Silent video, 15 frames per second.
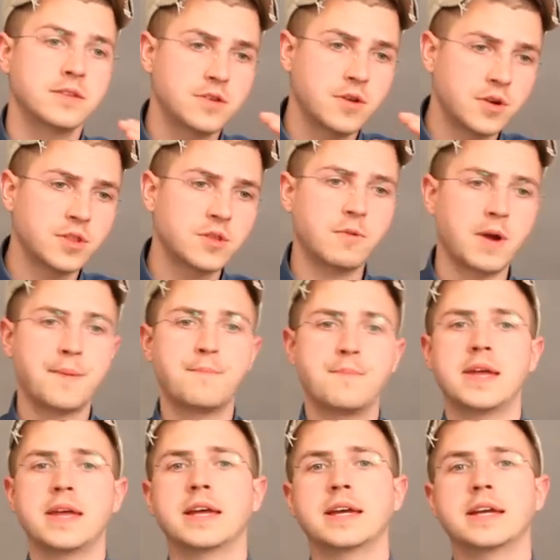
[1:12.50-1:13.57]
go to the web
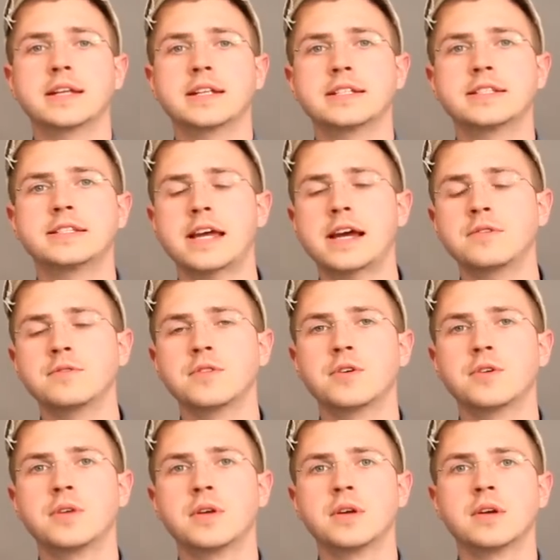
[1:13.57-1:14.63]
and
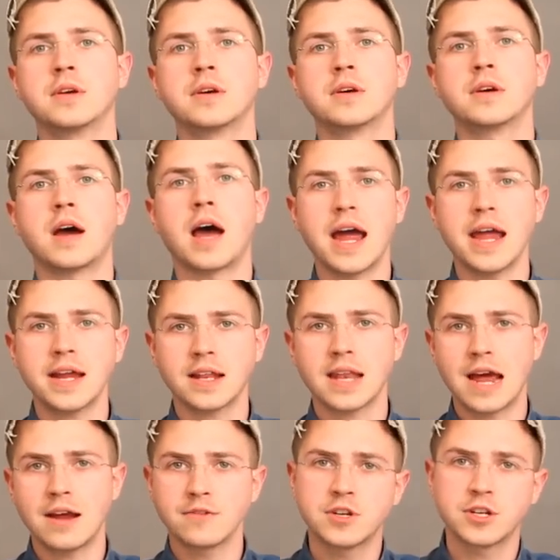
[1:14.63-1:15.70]
download
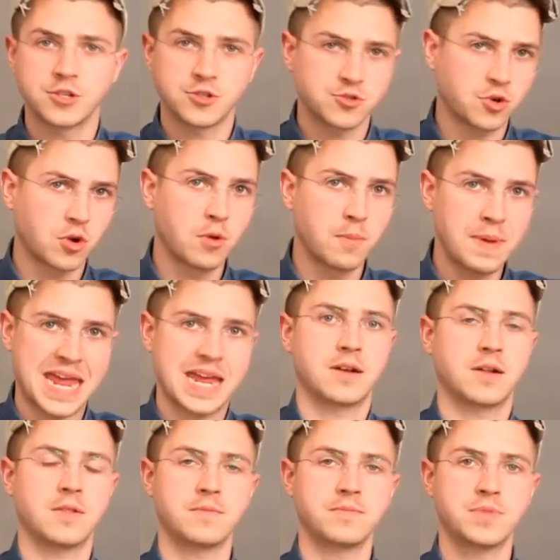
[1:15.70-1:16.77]
iCloud Control
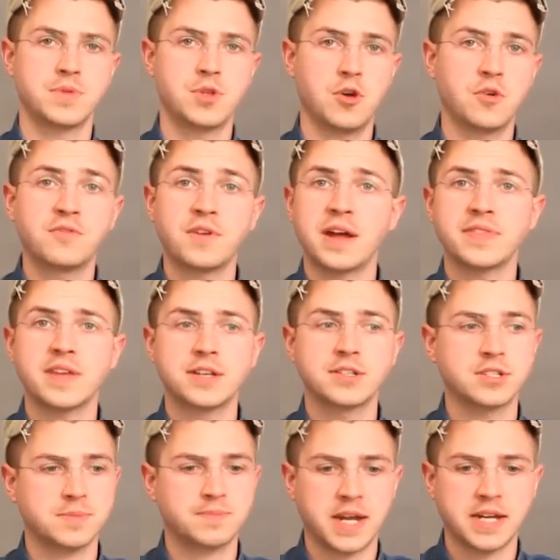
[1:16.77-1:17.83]
Panel. You'll find that
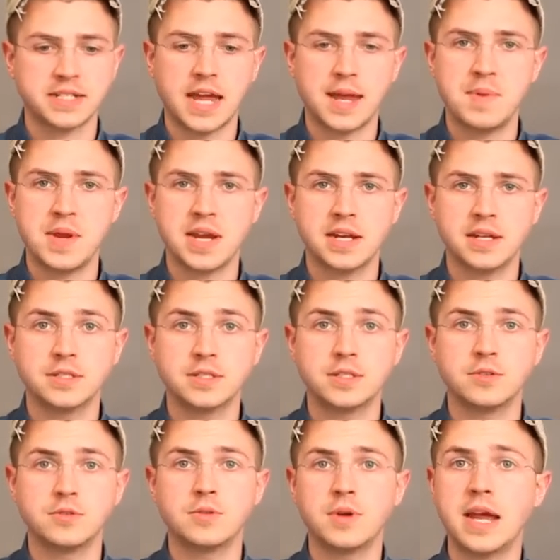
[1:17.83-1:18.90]
just by typing it
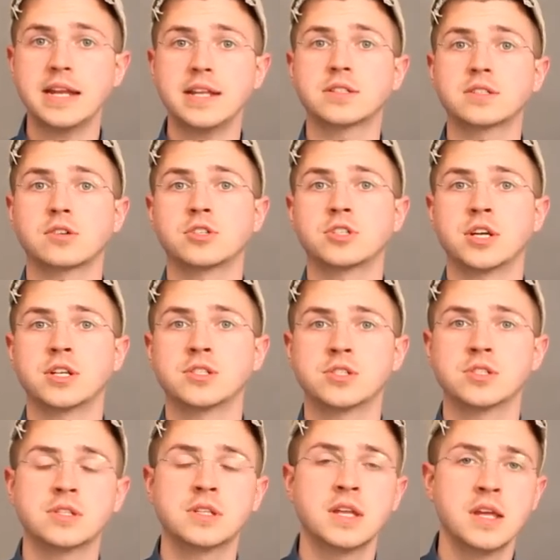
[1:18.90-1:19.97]
into any search
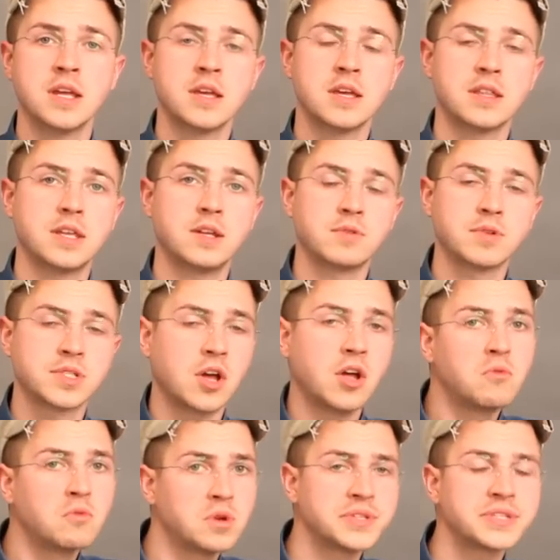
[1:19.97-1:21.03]
engine. The
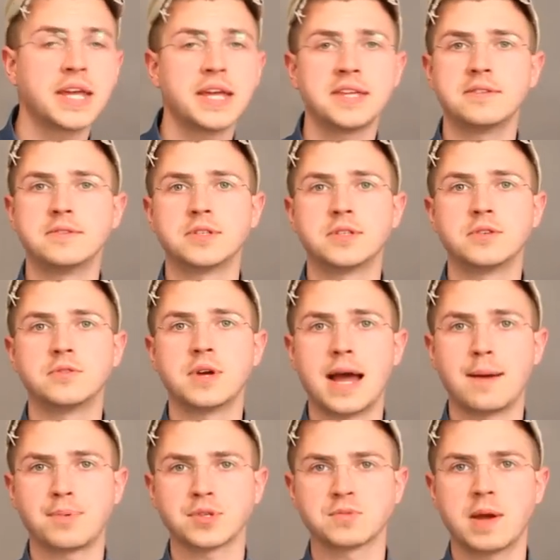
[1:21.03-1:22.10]
result will take you to
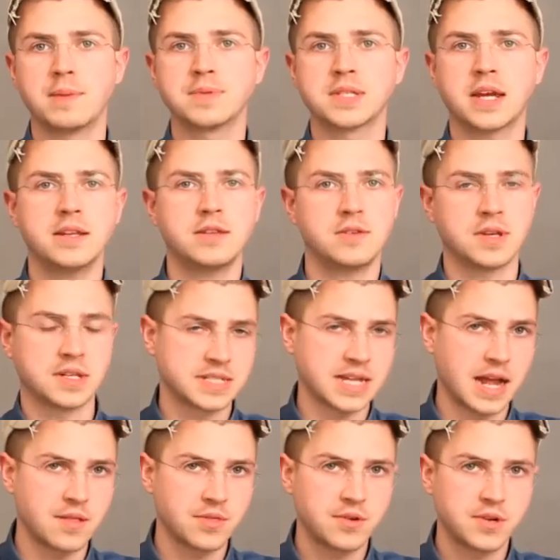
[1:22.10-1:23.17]
Apple's website. You can
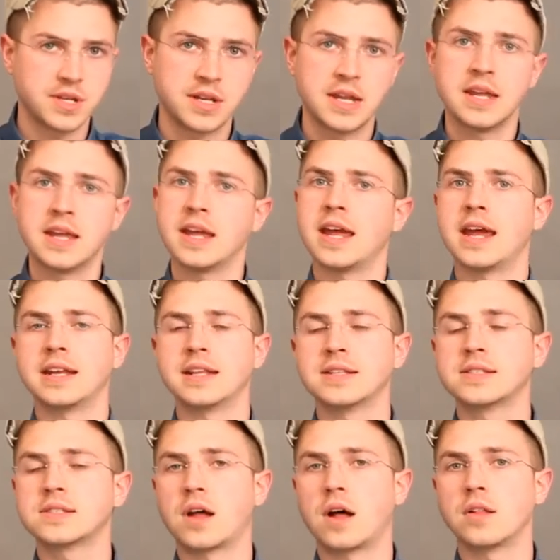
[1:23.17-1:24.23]
download it and
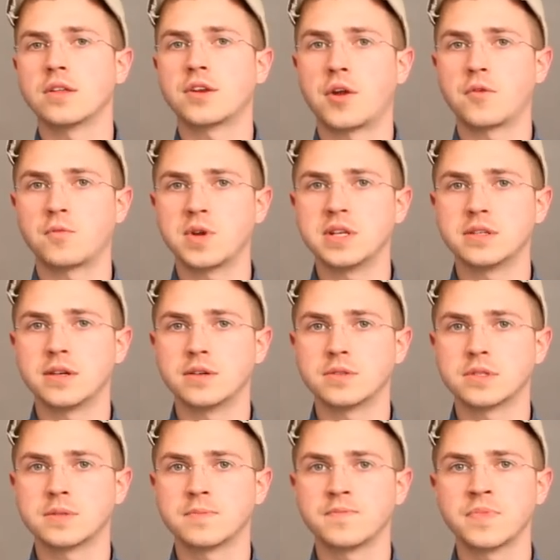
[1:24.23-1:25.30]
install it on
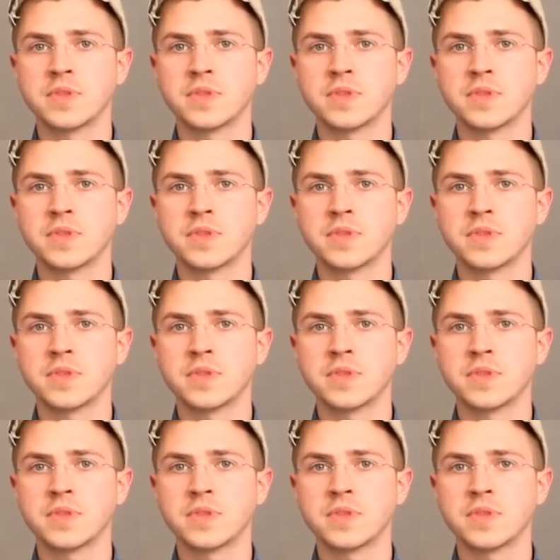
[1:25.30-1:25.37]
Windows.